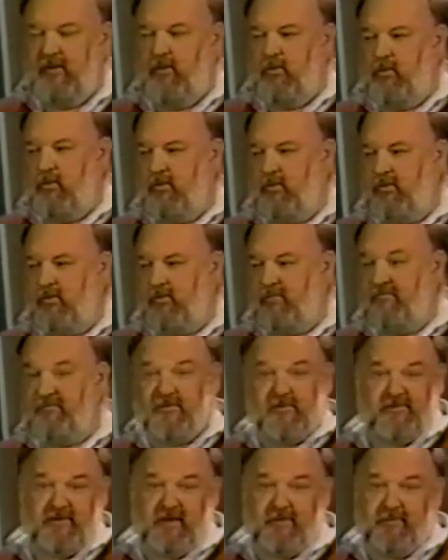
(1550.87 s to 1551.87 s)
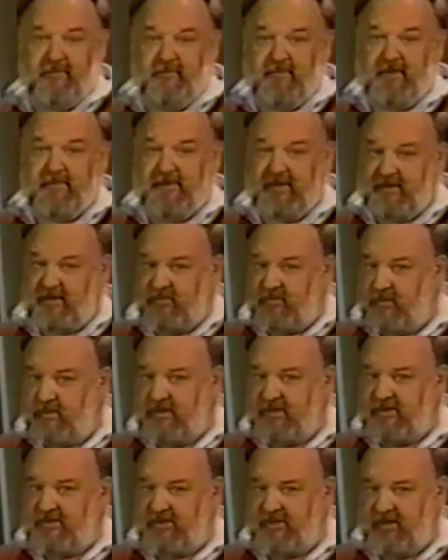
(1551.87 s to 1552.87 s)
or for example, maybe on a
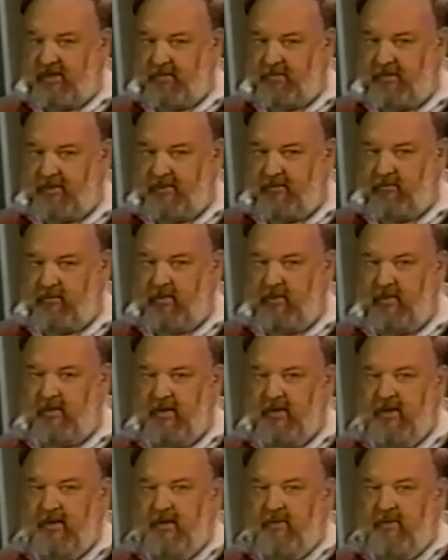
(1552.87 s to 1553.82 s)
twin-engine airplane where